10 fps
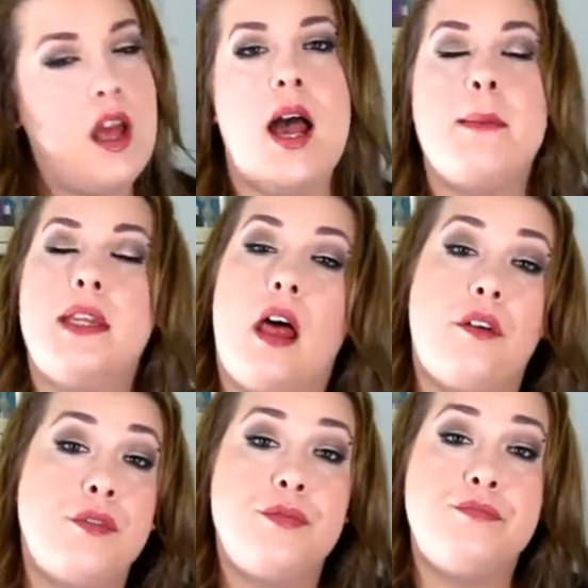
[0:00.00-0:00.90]
I'm in
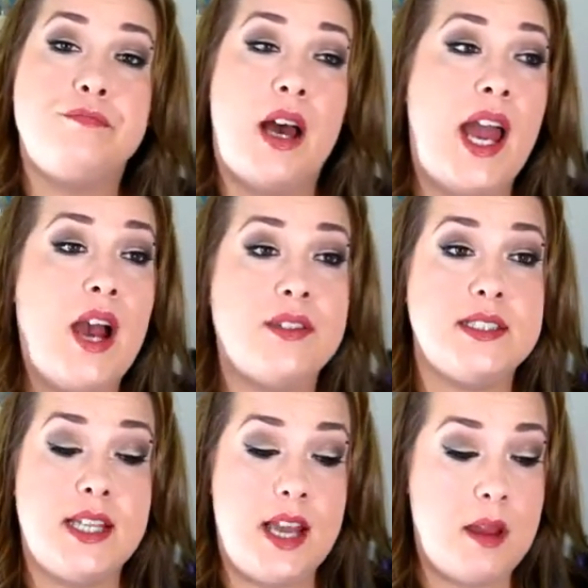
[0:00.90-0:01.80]
love. I have
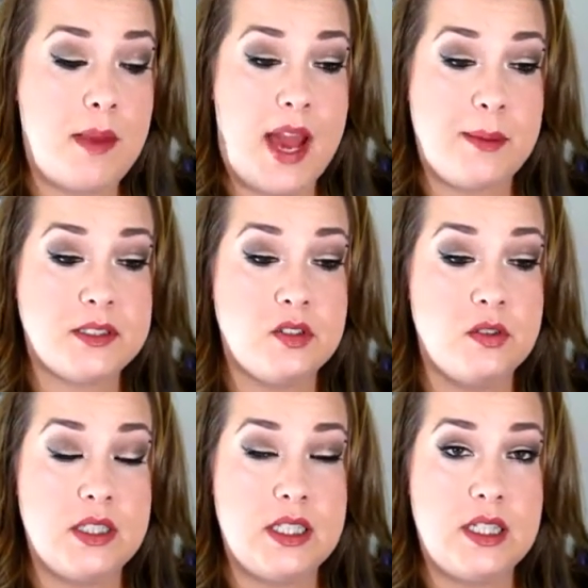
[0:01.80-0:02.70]
to say, I'm
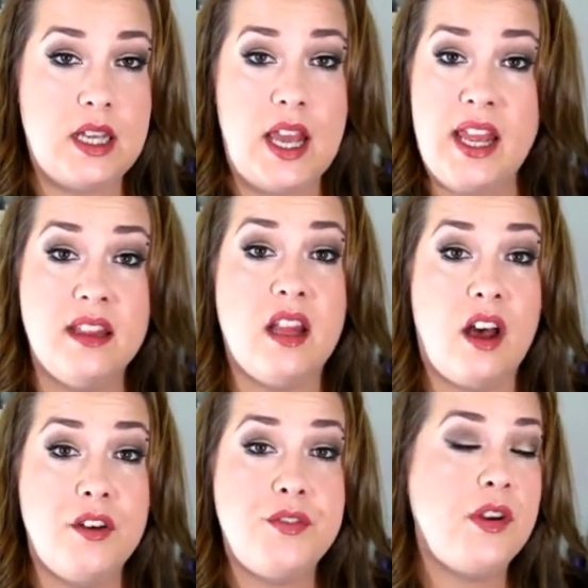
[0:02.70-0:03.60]
absolutely in
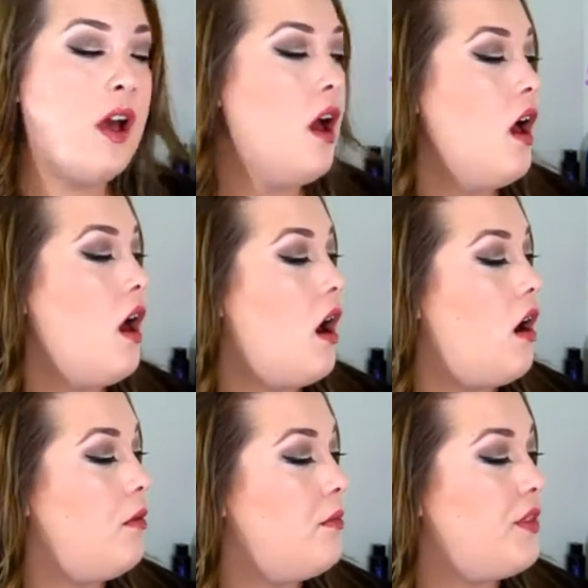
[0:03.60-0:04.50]
love.
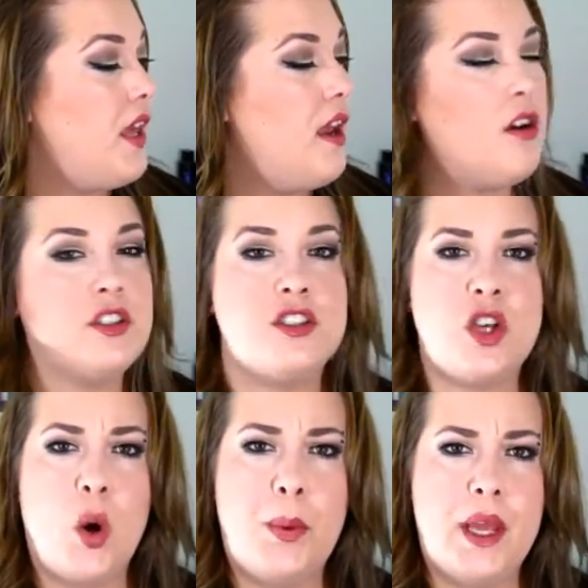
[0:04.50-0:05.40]
Um, they are
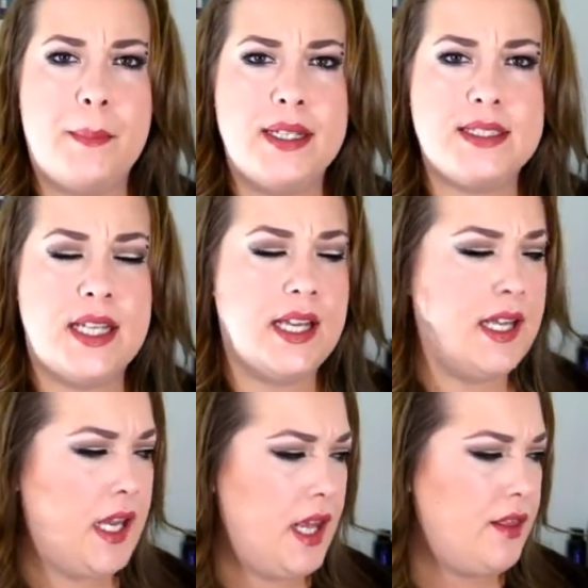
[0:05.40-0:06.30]
so
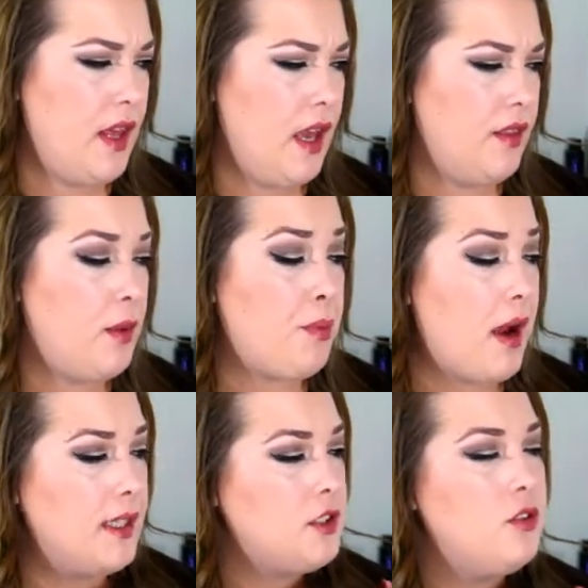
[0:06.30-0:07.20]
pigmented. They the
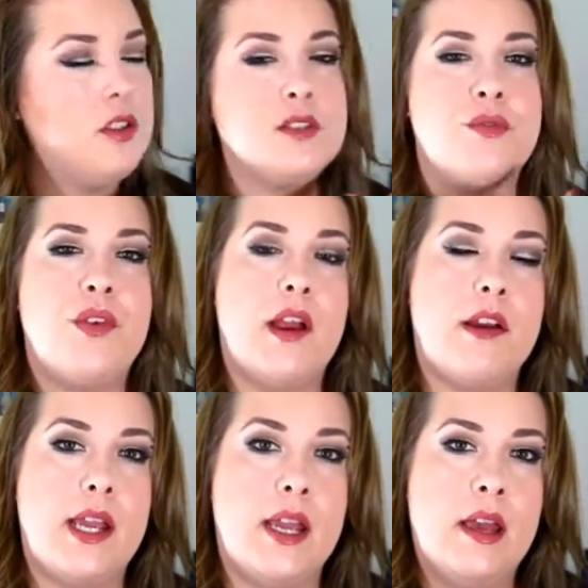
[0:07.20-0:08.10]
bronzer looks
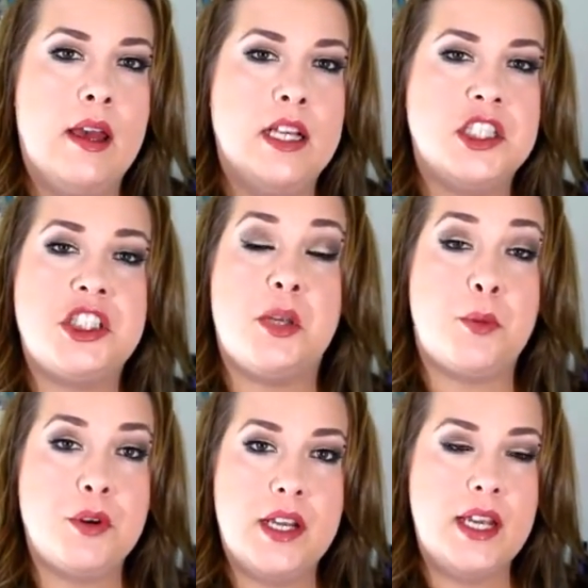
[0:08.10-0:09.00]
very
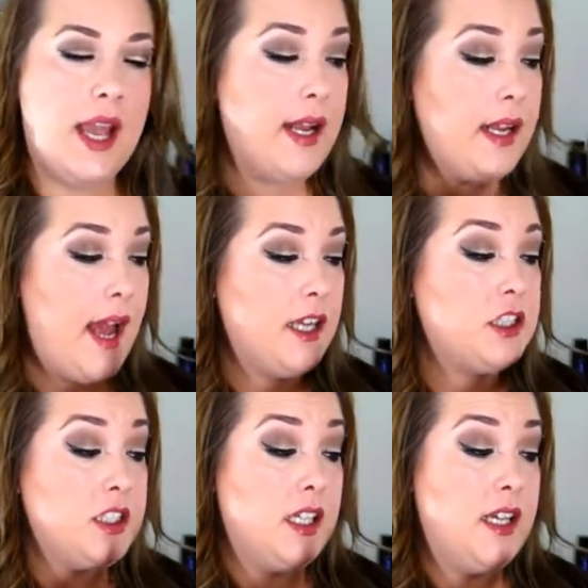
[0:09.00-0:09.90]
shimmery, and it
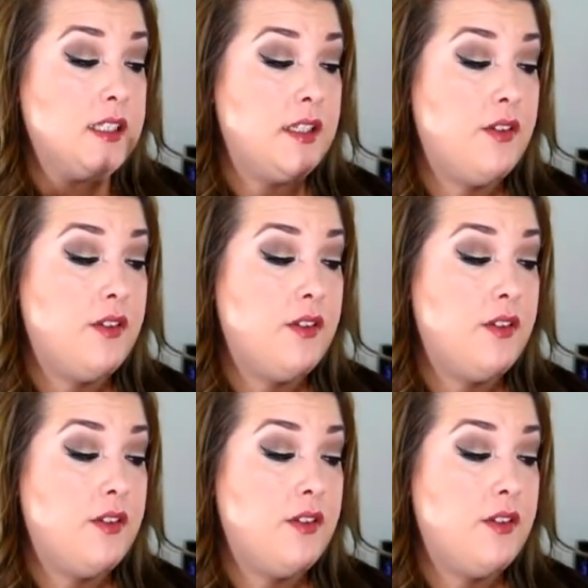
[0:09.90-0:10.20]
actually is.